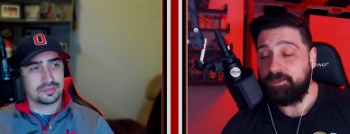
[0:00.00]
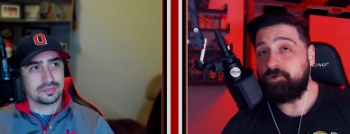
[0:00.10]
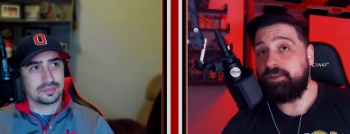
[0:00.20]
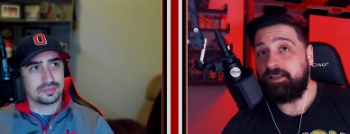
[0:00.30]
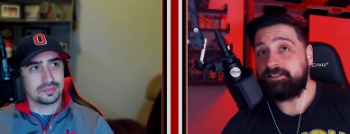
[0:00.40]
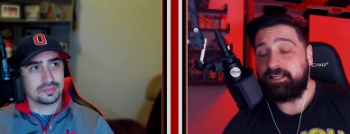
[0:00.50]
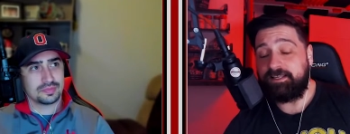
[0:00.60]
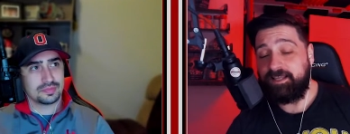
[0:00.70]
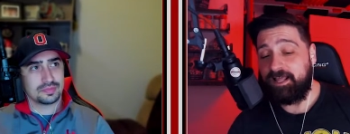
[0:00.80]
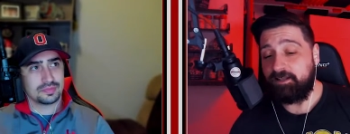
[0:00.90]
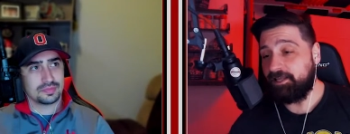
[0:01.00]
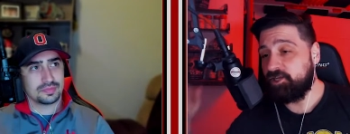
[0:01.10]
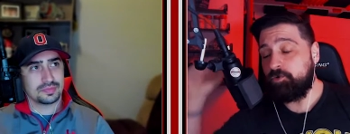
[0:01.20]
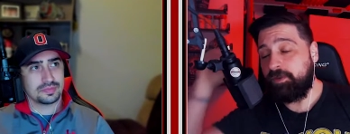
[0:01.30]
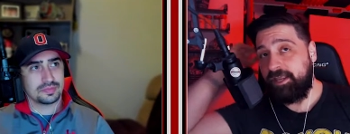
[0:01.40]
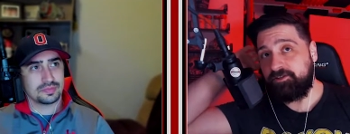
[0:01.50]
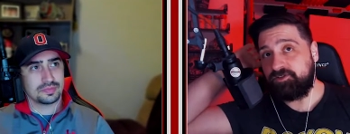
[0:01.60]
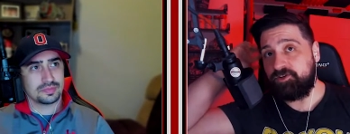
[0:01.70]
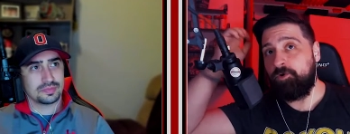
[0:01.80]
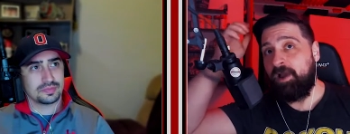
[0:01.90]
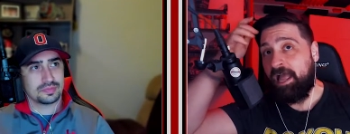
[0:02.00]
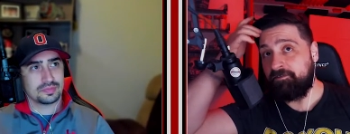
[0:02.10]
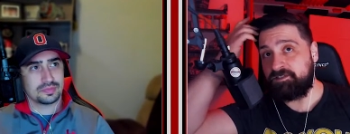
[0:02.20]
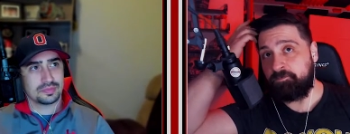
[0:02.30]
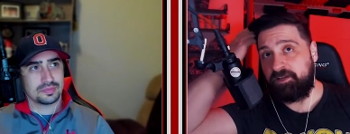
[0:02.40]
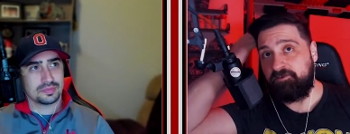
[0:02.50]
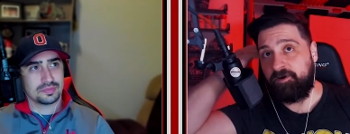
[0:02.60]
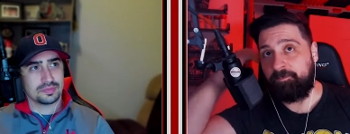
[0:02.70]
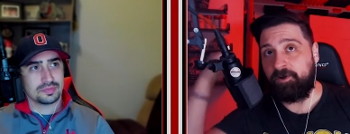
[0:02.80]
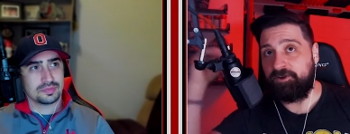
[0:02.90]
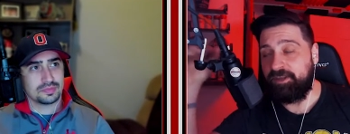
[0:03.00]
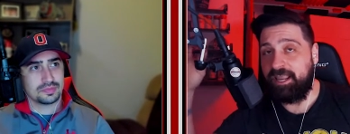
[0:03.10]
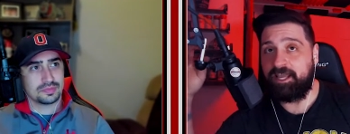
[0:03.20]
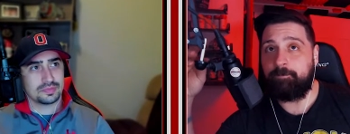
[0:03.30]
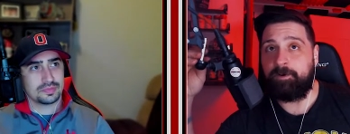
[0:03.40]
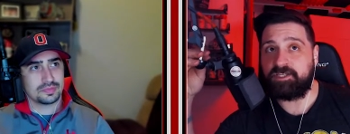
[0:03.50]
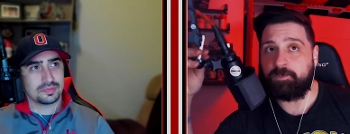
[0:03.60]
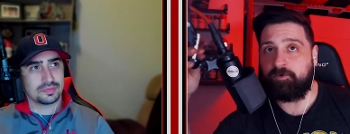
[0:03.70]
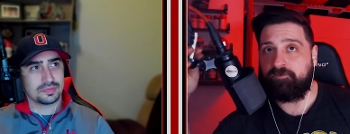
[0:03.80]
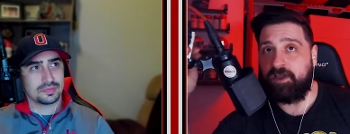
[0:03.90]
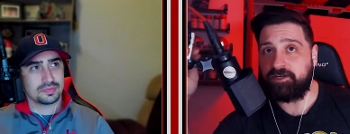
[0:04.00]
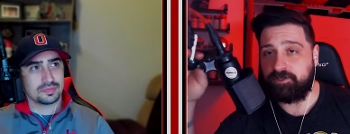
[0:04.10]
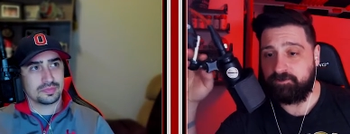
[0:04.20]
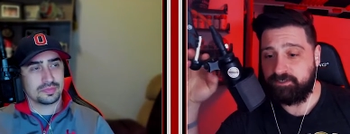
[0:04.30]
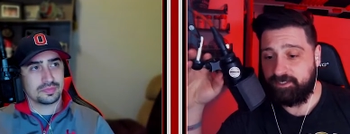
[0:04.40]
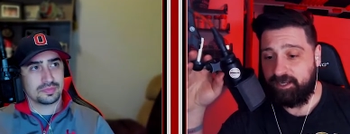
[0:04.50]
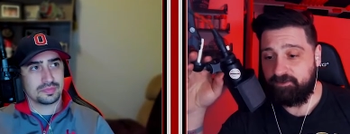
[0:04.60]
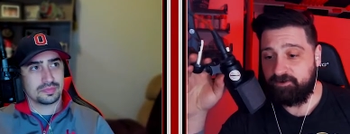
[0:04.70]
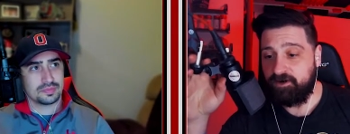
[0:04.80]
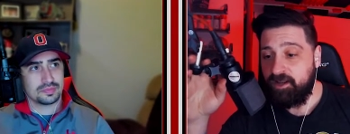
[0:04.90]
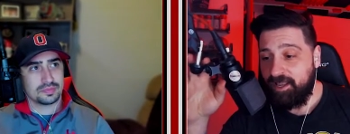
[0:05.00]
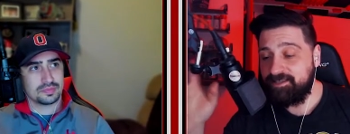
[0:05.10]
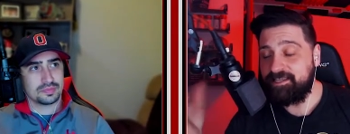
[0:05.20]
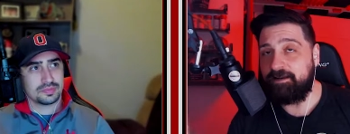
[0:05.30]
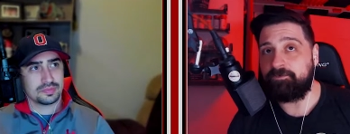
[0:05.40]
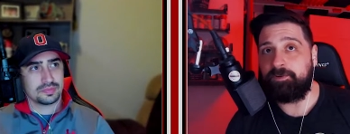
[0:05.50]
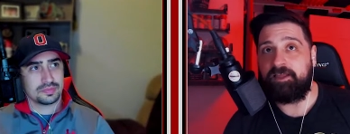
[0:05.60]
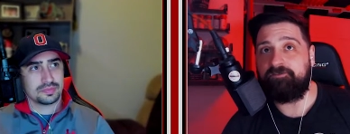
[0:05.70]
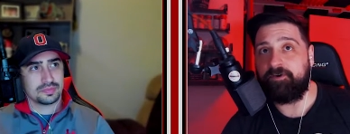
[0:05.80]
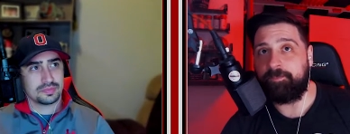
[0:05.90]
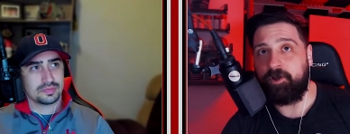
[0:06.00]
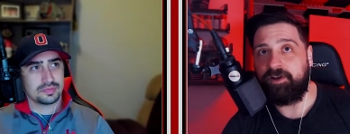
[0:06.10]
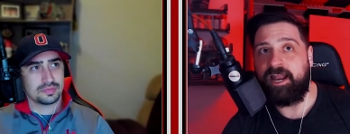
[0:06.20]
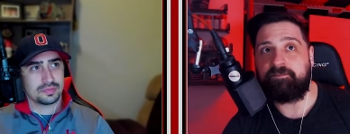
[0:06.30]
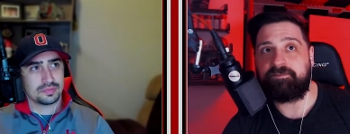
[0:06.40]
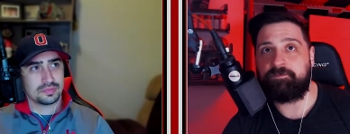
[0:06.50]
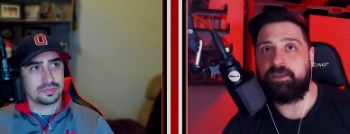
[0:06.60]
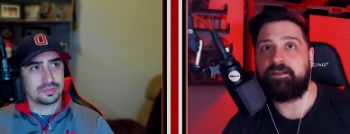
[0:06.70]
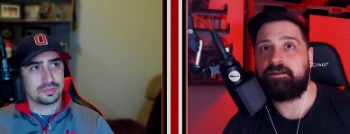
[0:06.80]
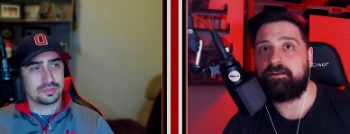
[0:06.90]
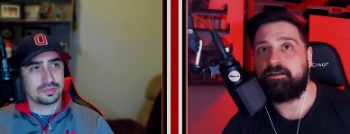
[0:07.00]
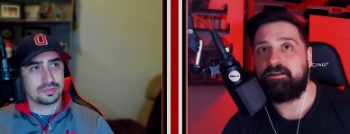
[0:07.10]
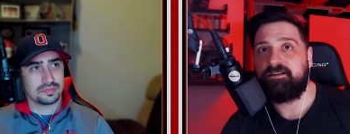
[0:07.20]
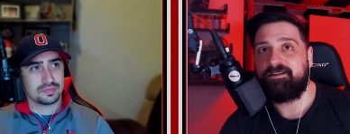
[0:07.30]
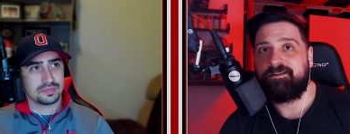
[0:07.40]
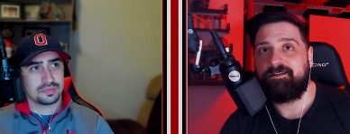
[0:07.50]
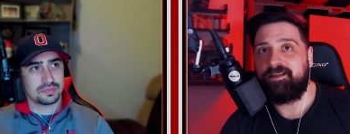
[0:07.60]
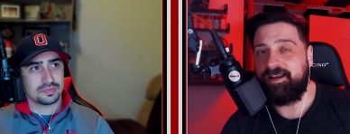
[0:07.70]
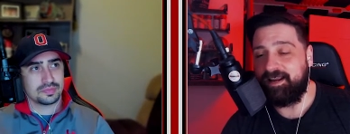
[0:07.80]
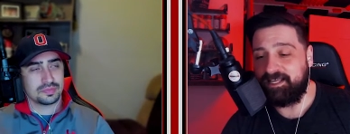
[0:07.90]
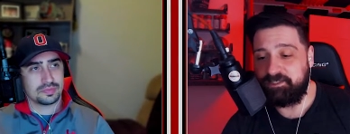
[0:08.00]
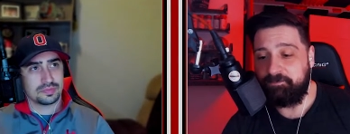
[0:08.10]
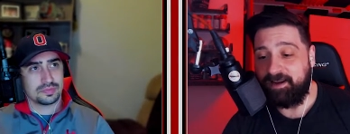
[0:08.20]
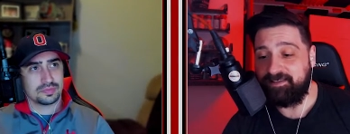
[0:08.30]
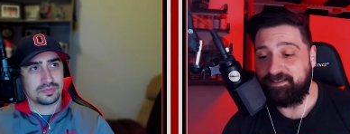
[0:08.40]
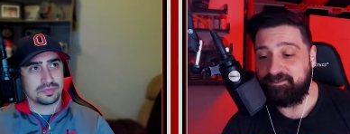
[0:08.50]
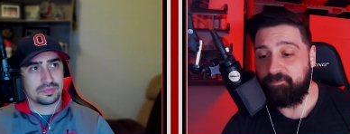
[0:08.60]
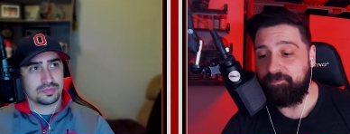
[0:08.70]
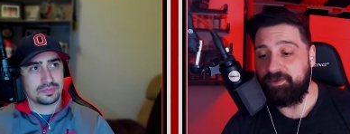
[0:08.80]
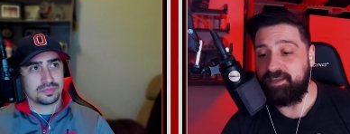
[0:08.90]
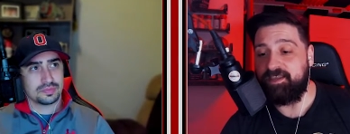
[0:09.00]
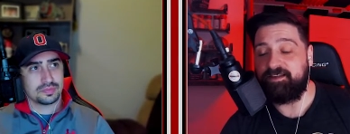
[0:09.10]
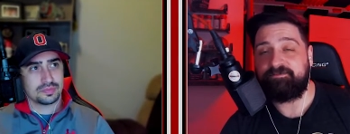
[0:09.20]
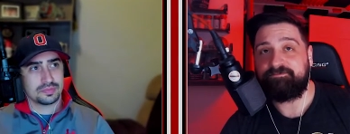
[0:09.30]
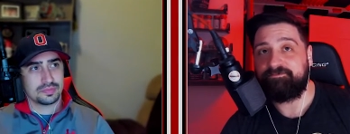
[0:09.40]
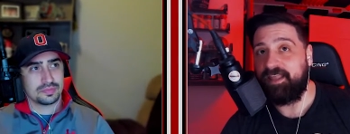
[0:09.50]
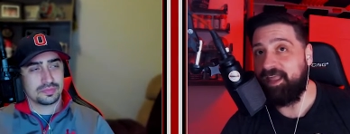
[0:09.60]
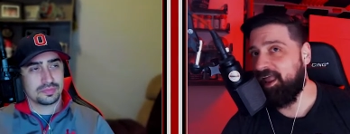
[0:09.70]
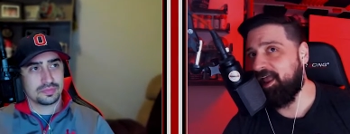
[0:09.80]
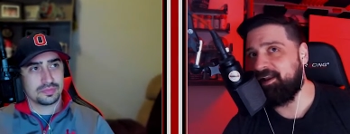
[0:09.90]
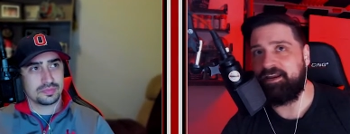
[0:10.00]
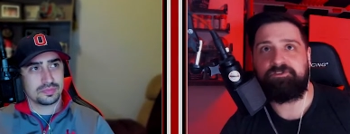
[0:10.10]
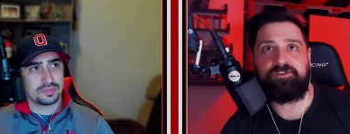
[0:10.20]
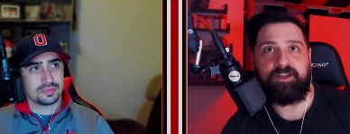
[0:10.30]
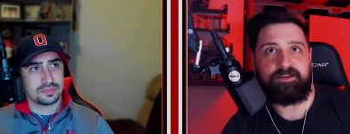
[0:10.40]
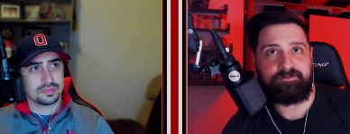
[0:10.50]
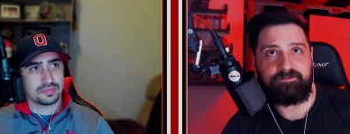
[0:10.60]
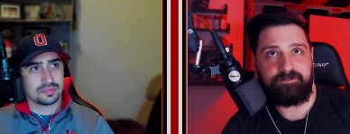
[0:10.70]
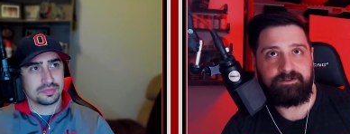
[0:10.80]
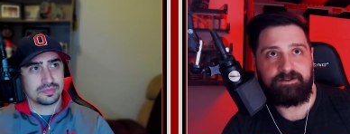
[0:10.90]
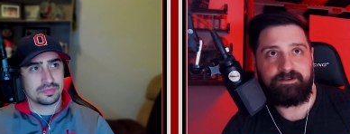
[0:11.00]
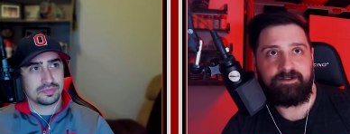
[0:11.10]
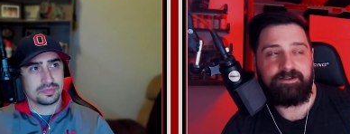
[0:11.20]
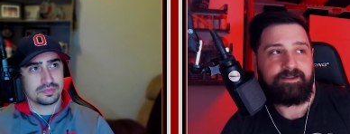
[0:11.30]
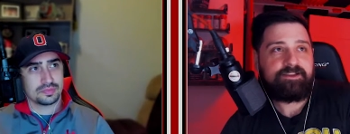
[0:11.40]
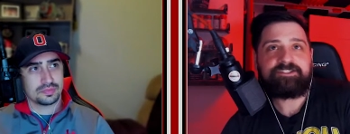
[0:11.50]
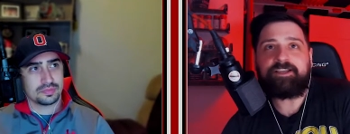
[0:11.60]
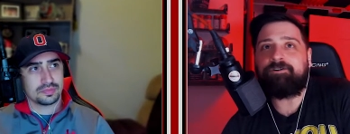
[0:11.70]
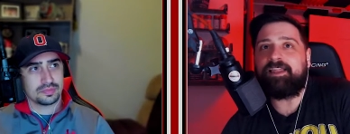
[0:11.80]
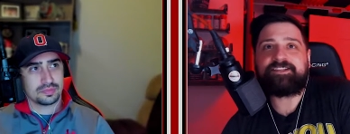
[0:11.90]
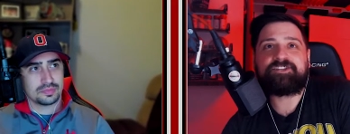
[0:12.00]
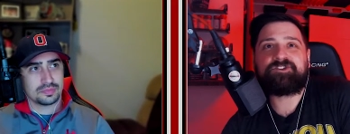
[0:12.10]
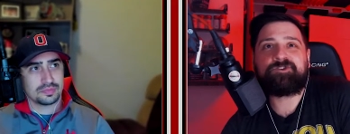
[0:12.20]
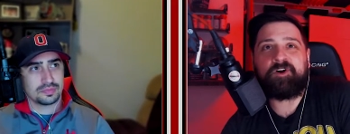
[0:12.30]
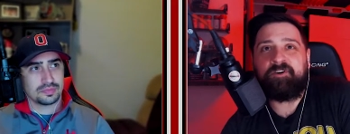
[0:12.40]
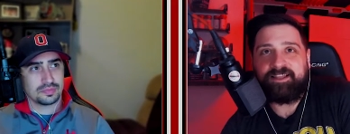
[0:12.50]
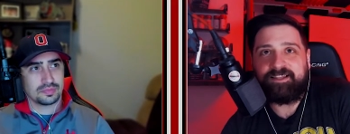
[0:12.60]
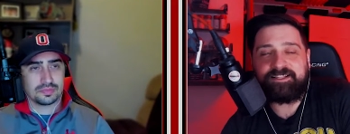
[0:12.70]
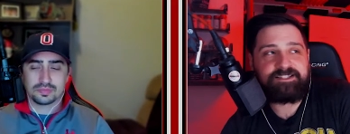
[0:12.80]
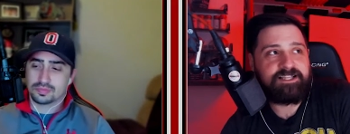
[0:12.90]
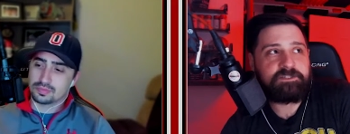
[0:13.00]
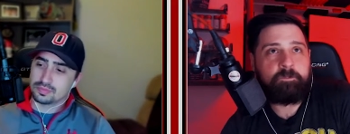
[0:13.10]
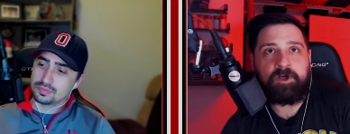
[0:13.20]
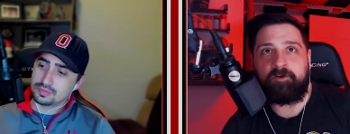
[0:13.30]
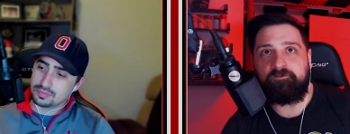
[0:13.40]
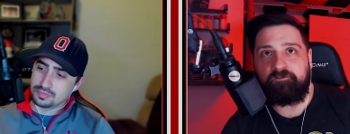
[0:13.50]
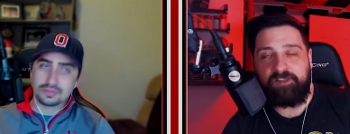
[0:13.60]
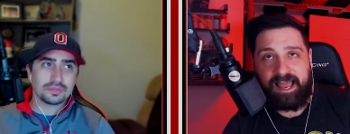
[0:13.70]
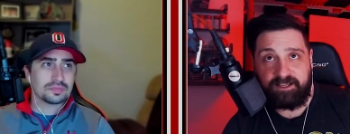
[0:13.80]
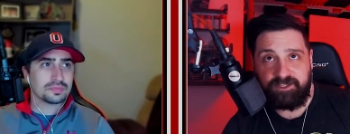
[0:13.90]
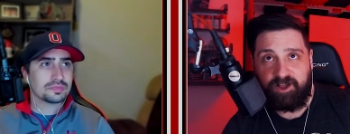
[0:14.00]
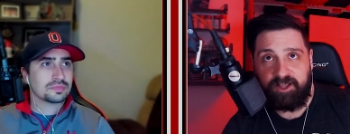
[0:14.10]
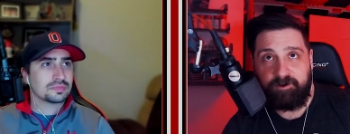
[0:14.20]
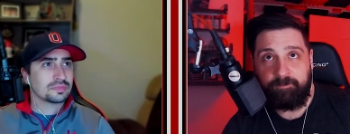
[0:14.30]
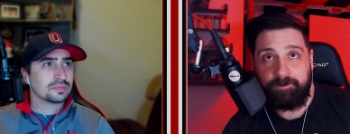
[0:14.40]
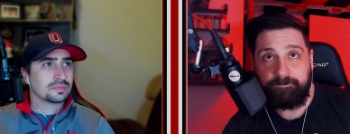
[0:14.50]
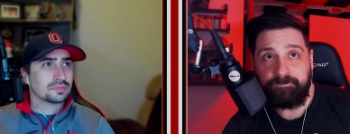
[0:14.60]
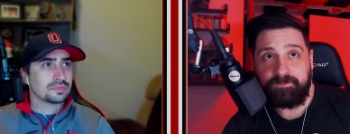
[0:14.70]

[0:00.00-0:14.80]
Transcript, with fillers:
Speaker 1: you in the end, like you can't do half speed football. You can't get a bunch of professionals together and tell them to play football at half speed and expect it to be anything. So like, screw it. Let's, let's put our flags on them.